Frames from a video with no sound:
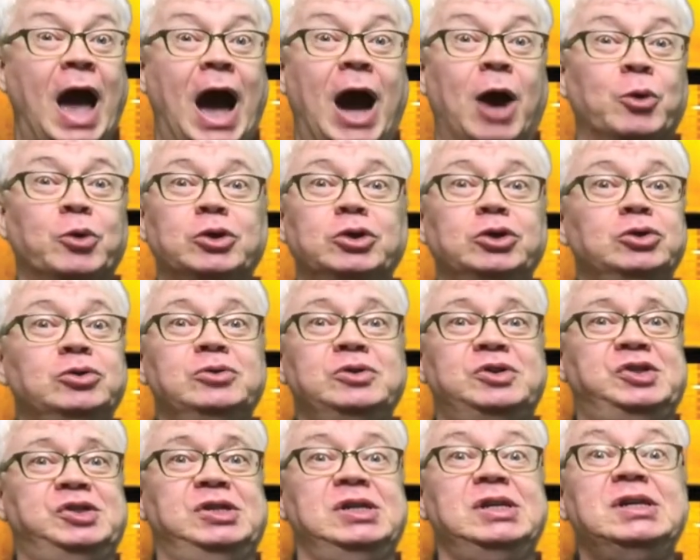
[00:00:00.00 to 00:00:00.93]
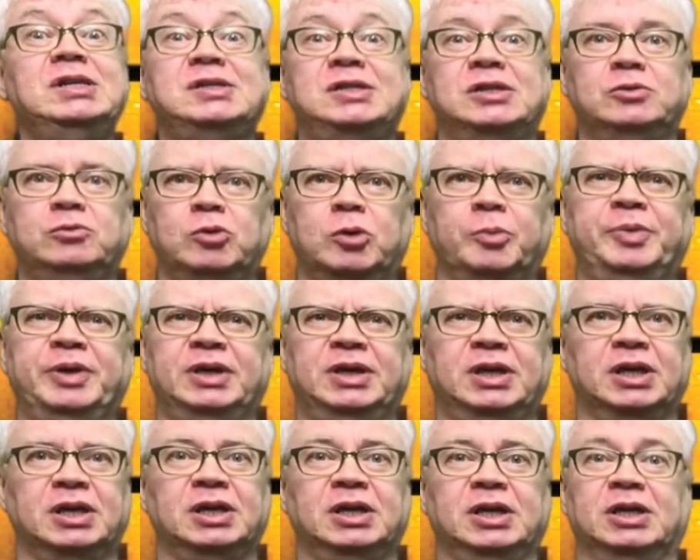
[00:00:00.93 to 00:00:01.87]
Our new season will
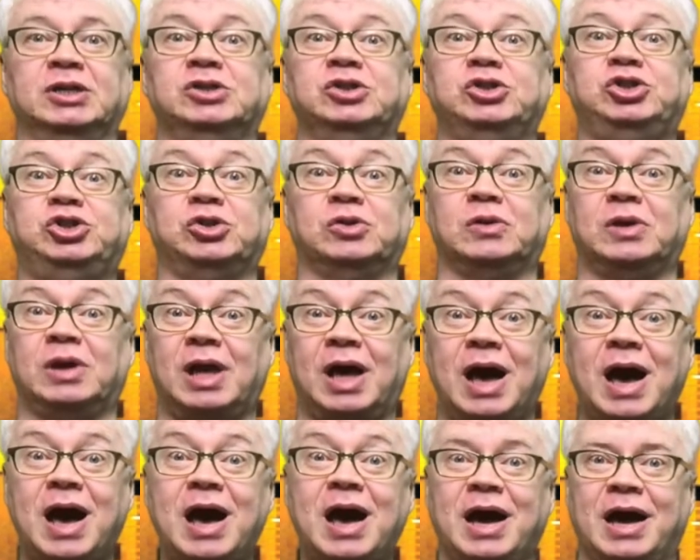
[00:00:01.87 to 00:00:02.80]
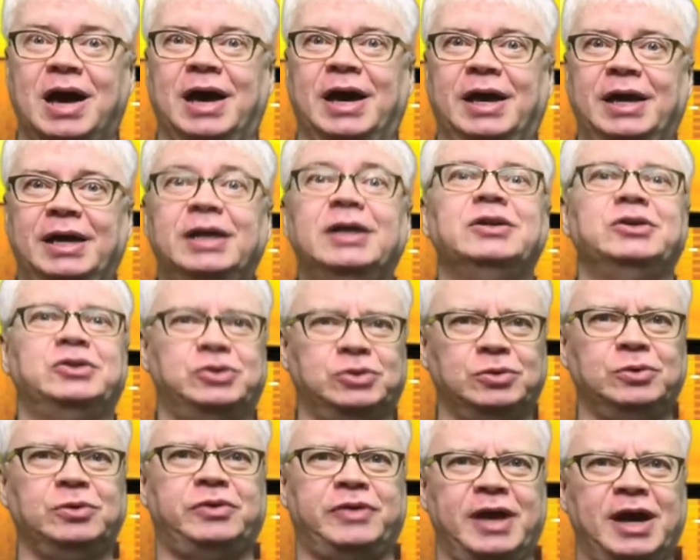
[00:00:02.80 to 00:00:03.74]
begin in July
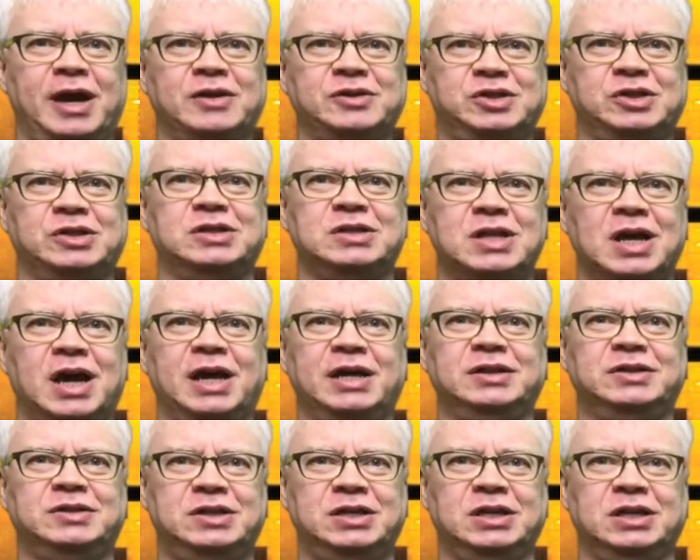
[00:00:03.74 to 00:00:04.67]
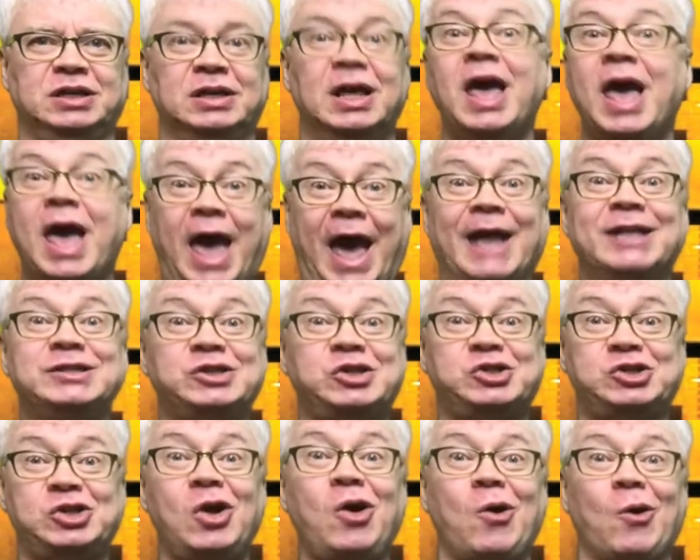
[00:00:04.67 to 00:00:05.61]
2019. And
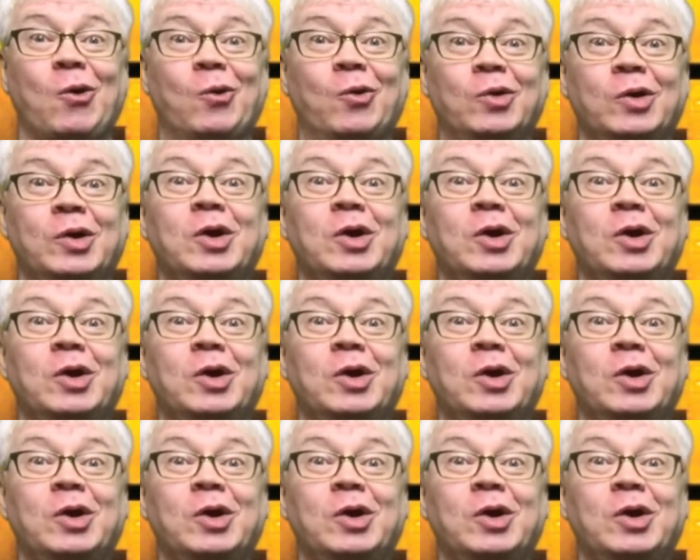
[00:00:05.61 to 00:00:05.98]
so,